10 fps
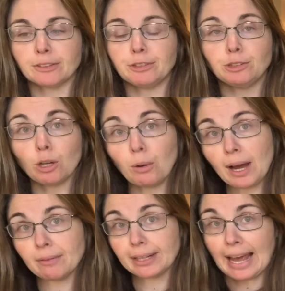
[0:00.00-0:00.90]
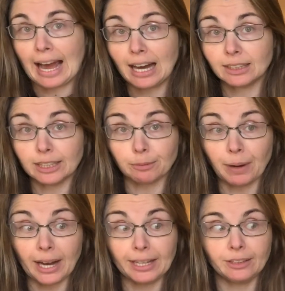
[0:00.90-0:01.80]
If you don't have a cat like
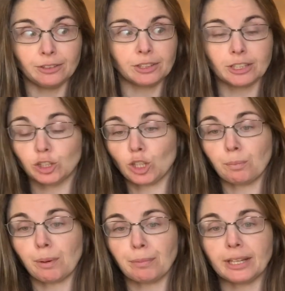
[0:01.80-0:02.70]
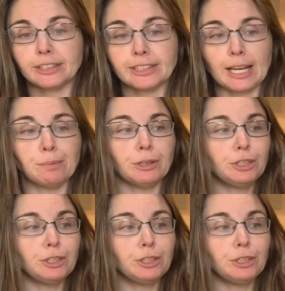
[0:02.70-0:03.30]
mine who's going to jump up on the table,